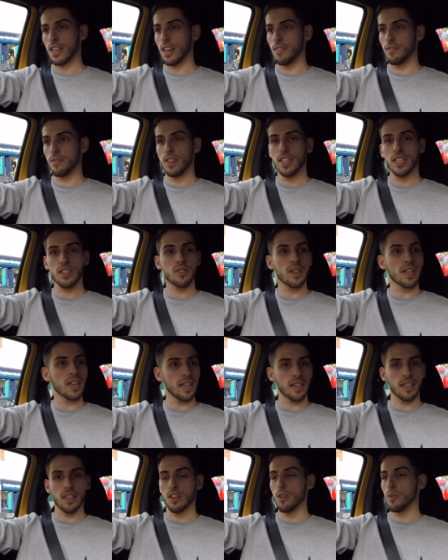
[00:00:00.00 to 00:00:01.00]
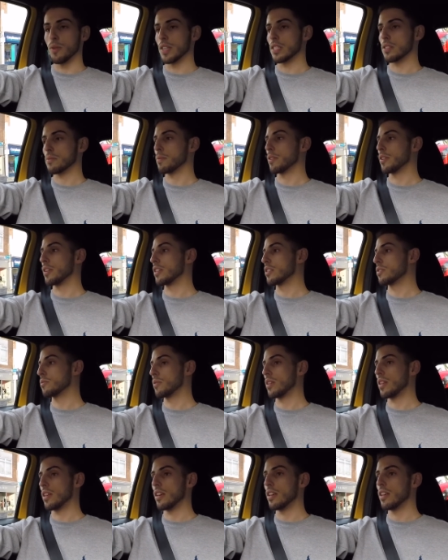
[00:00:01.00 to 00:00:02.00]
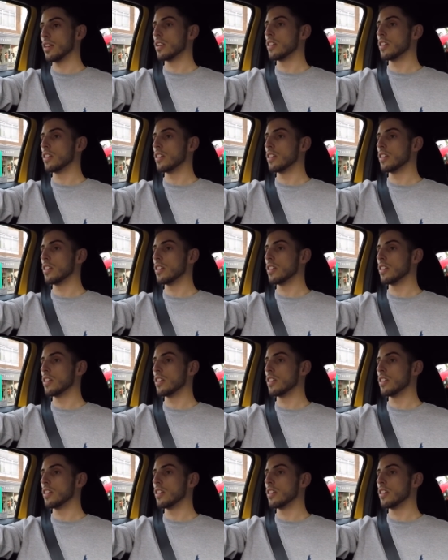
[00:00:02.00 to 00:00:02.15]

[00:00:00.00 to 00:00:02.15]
I've literally had no experience with it.